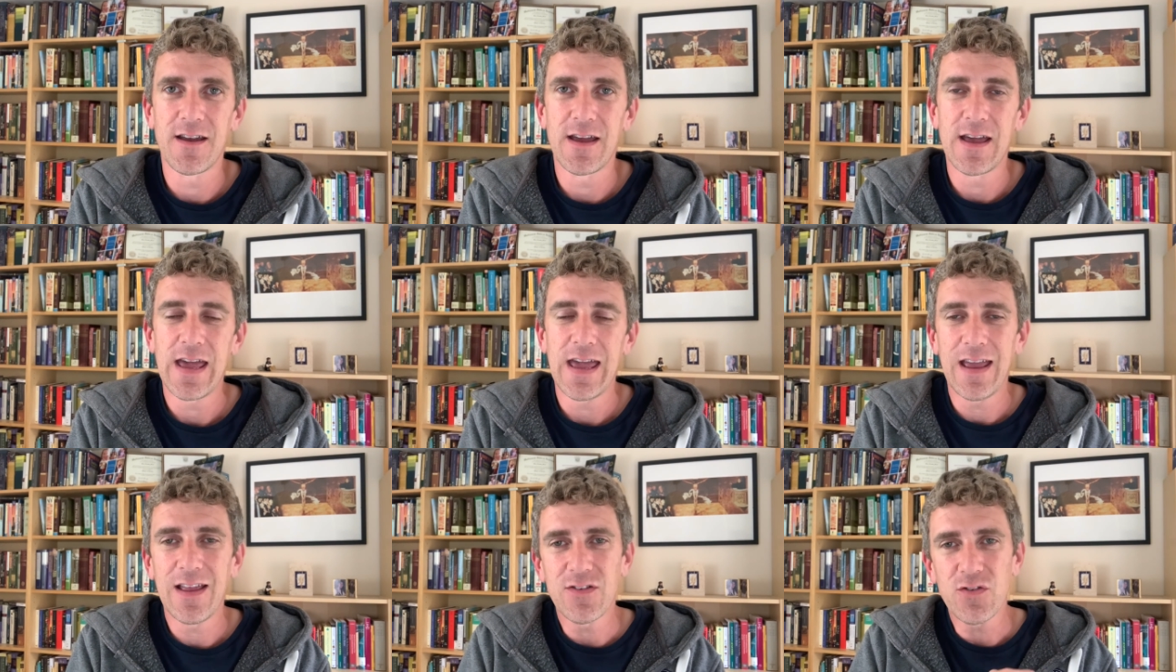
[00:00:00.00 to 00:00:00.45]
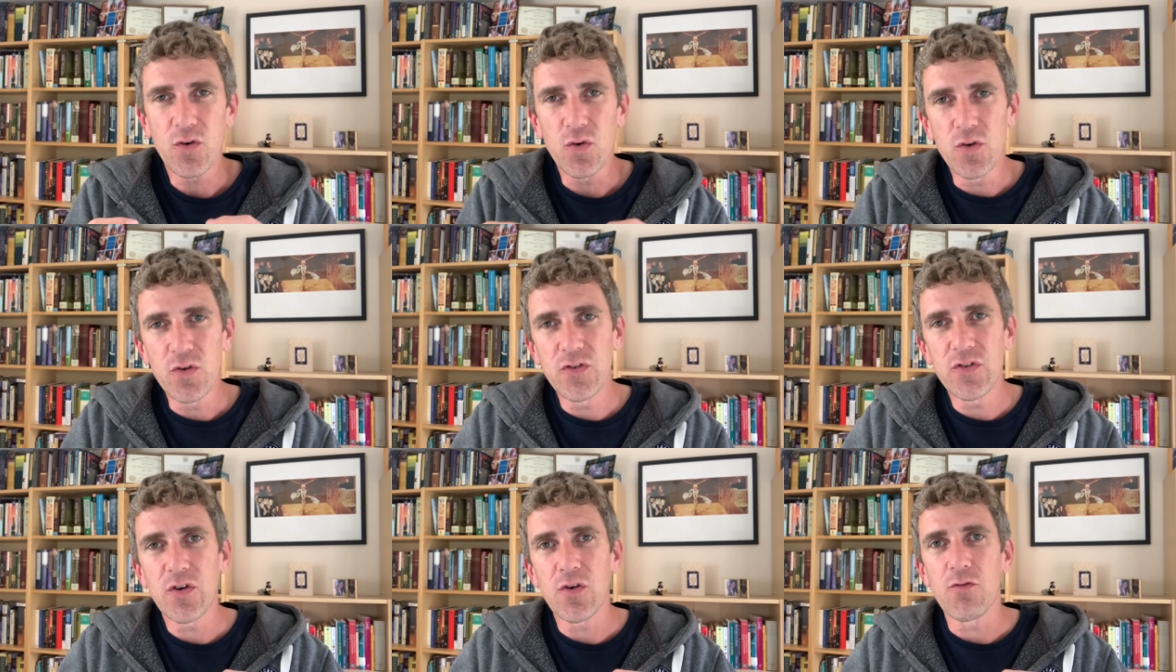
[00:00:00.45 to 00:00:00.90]
it's
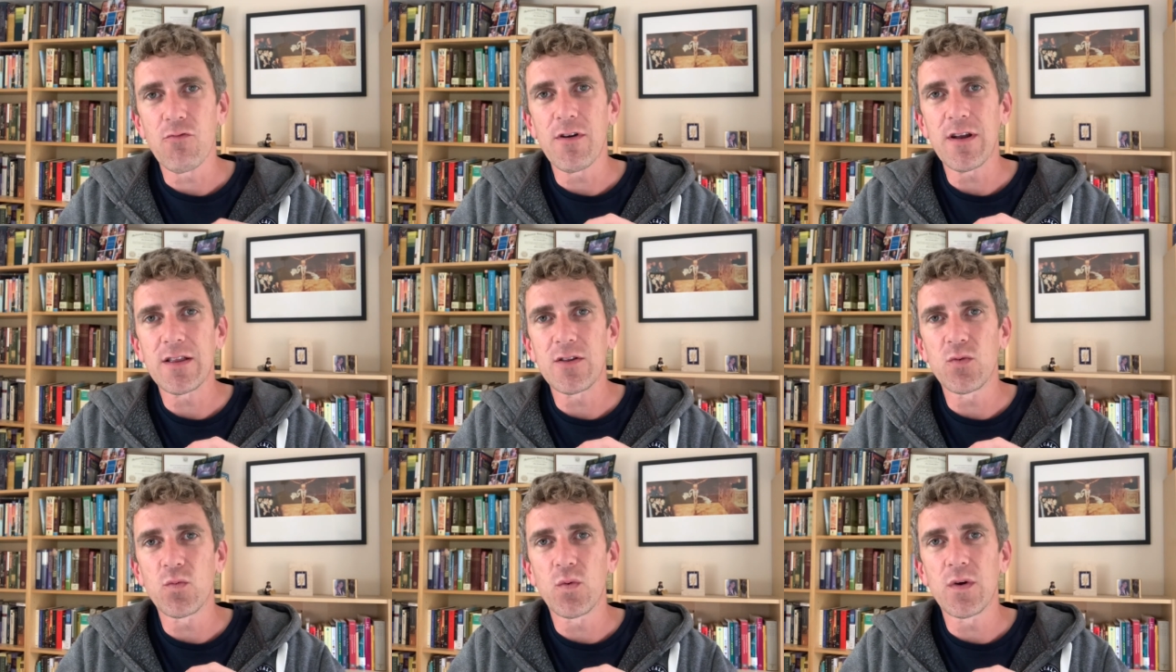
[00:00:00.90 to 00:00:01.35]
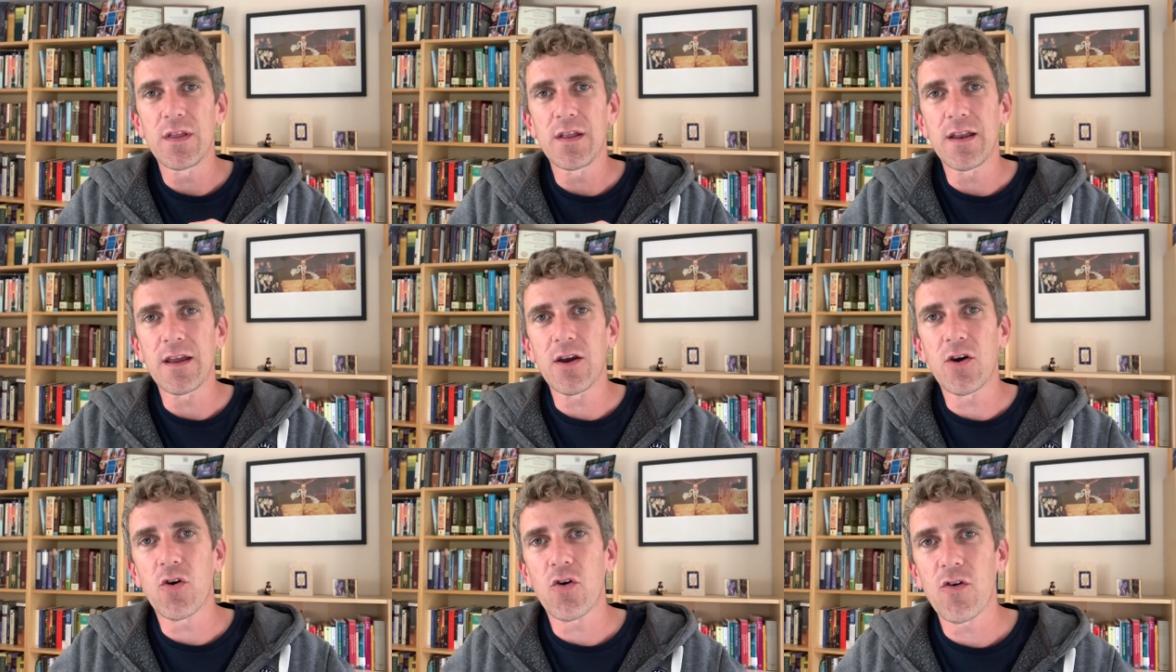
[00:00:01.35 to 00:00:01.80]
also written with an
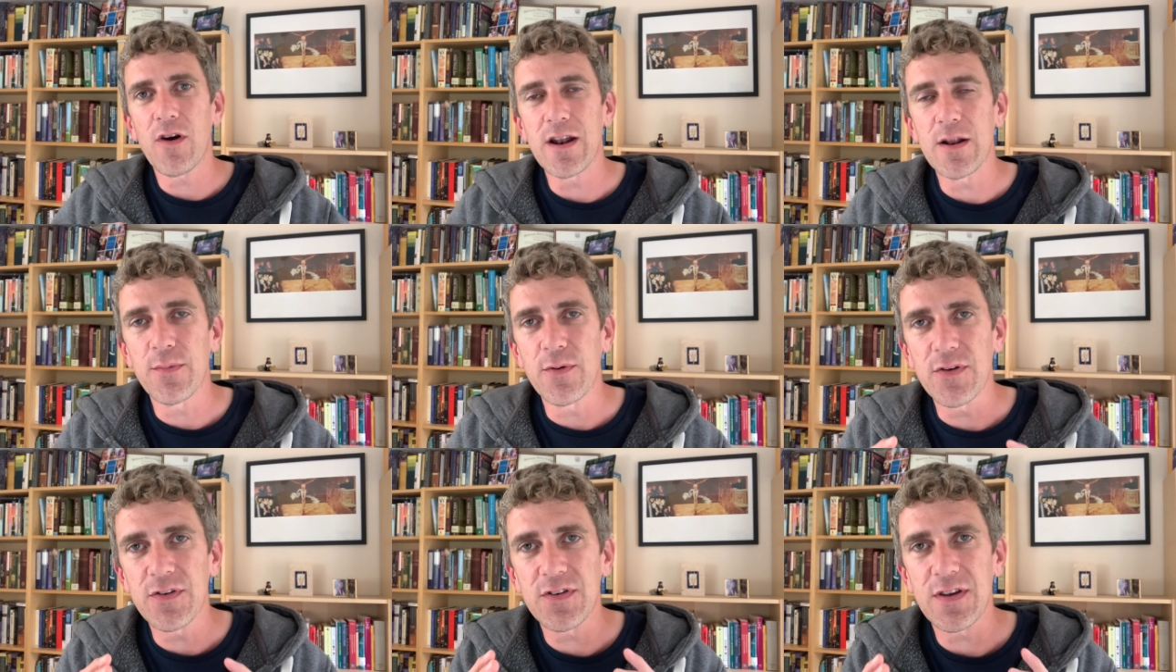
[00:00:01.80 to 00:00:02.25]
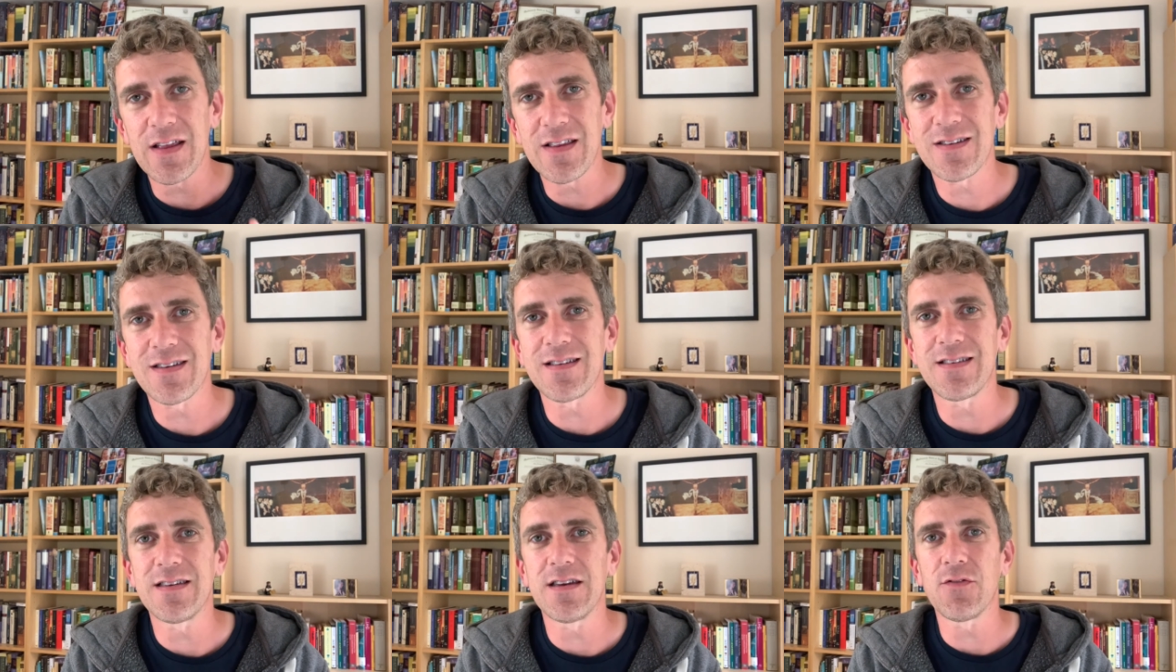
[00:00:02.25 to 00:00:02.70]
incredible
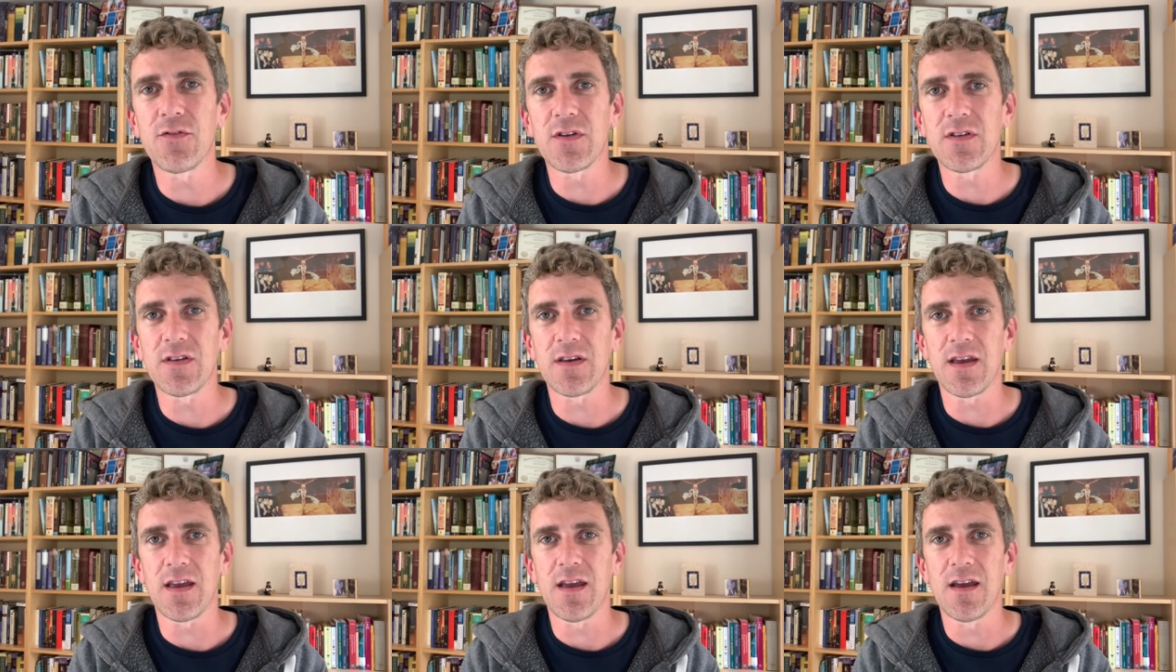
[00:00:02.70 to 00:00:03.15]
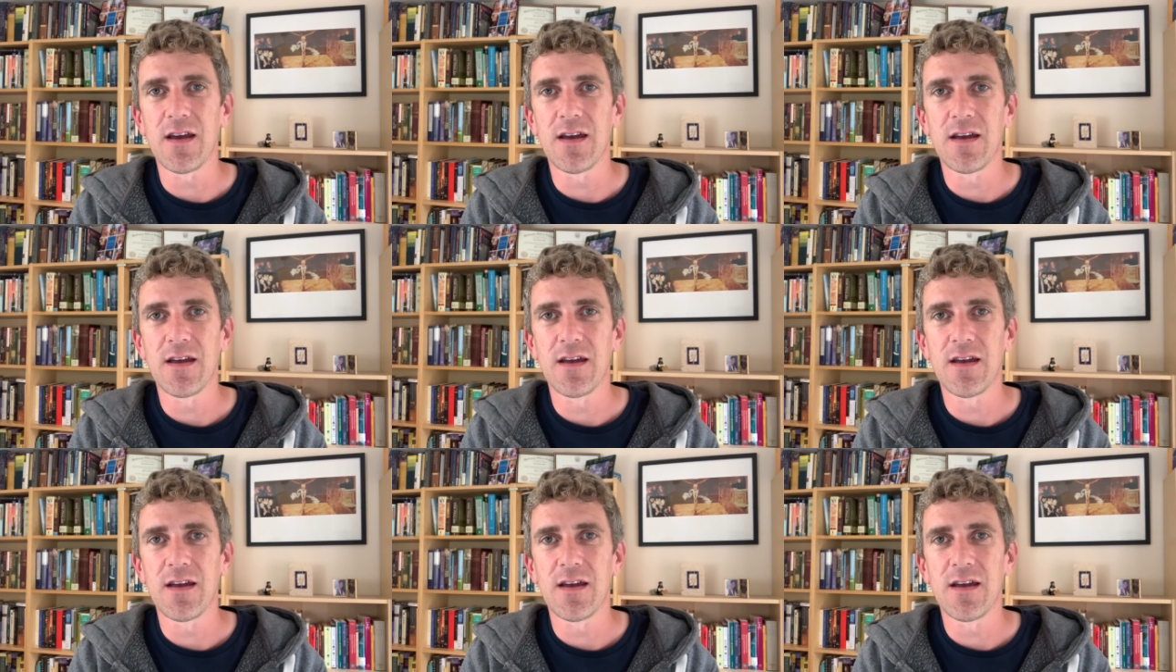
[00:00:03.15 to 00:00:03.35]
sensitivity.